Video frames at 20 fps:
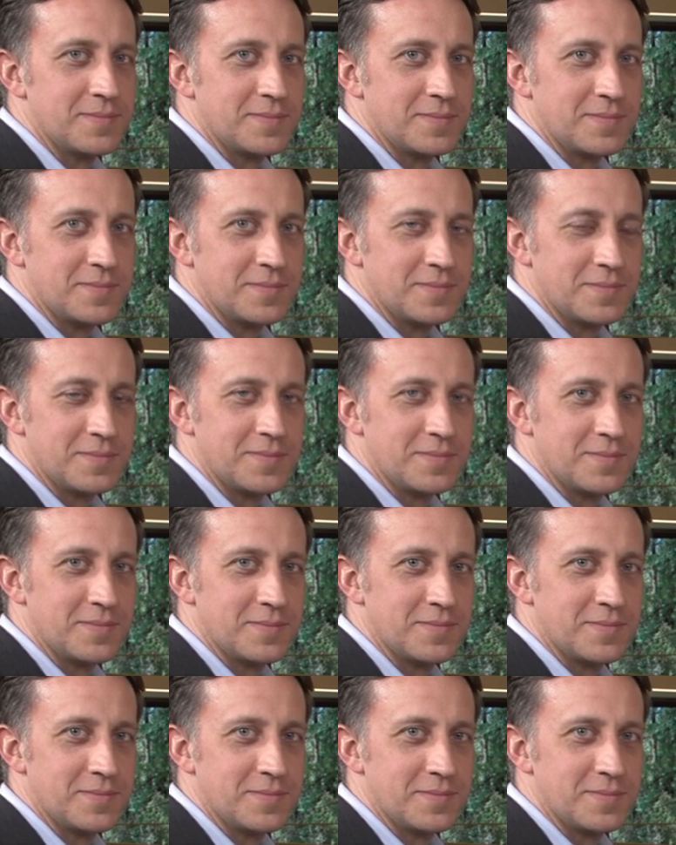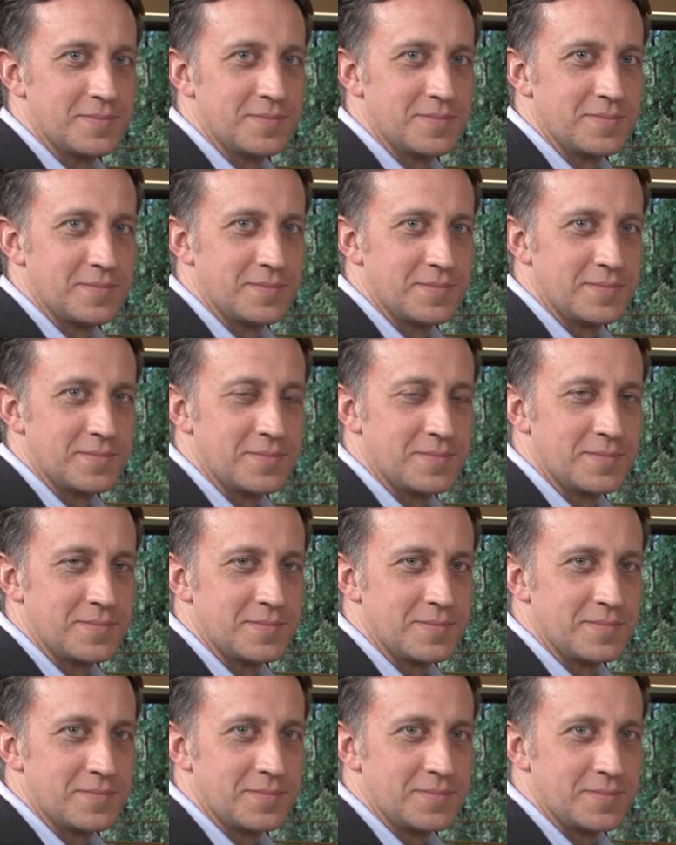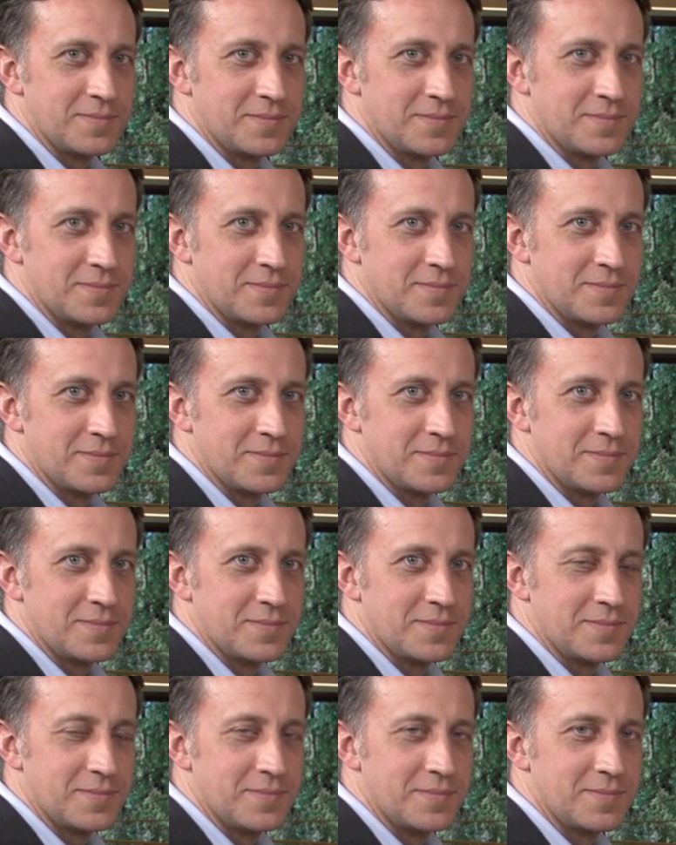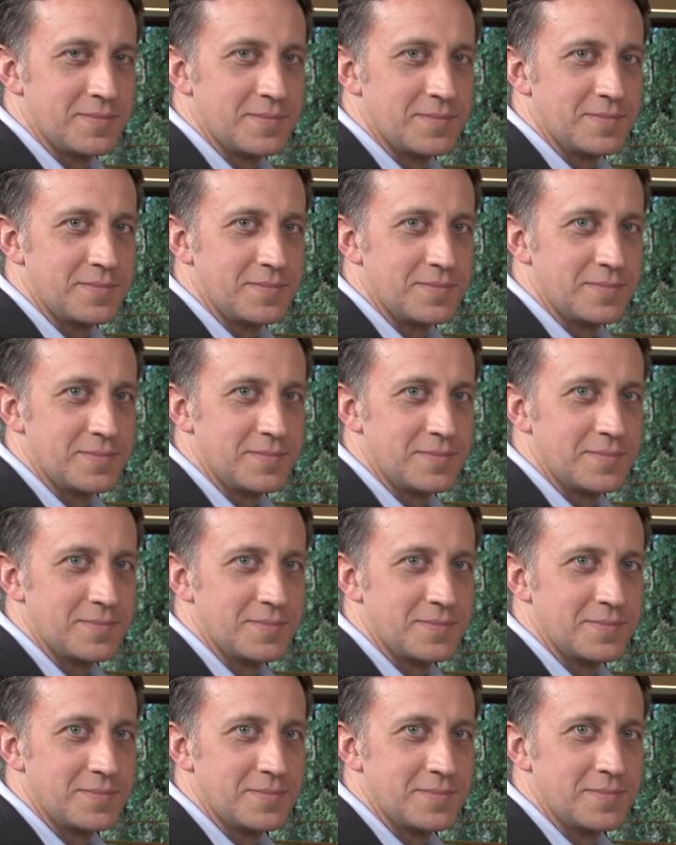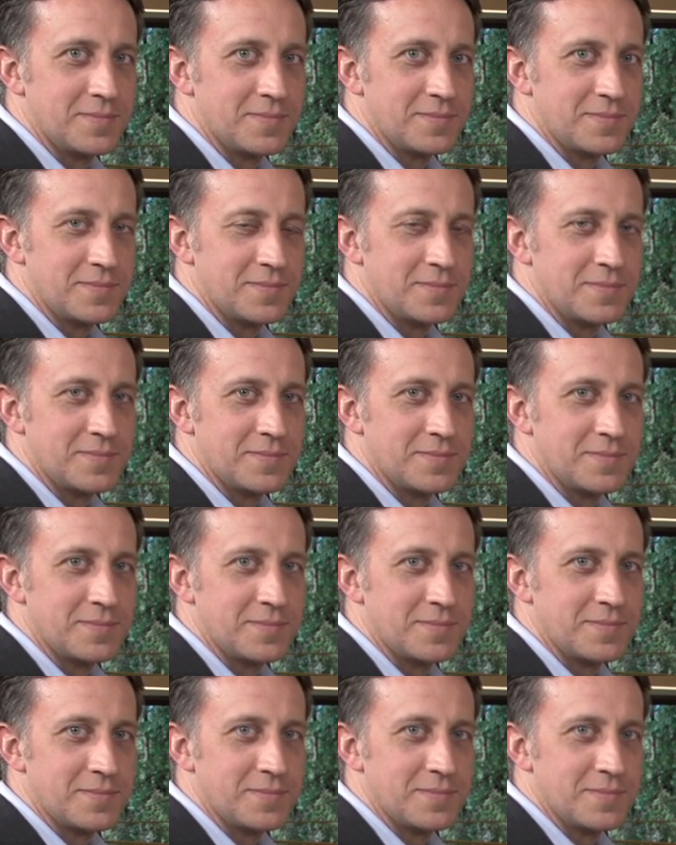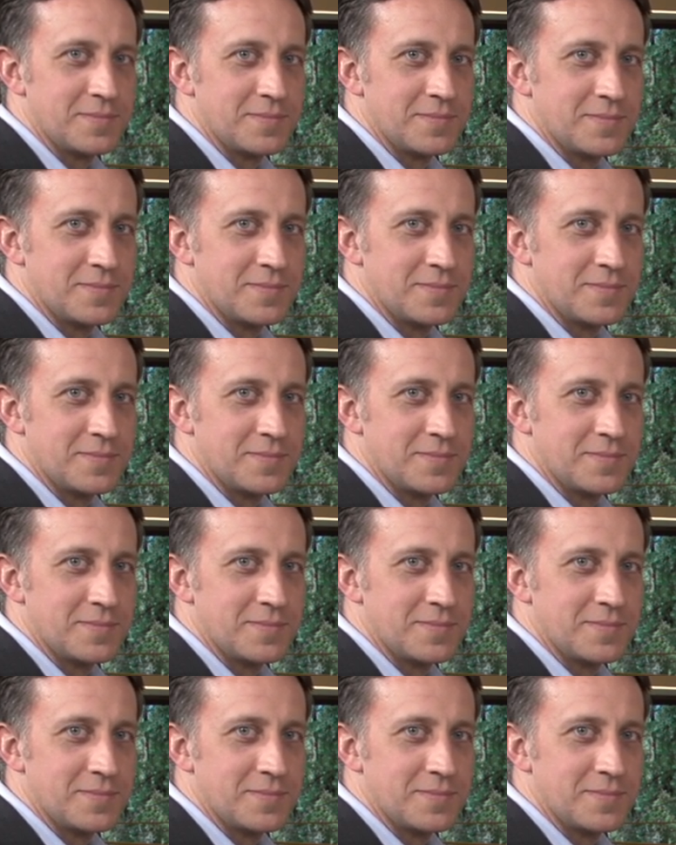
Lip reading: [no speech]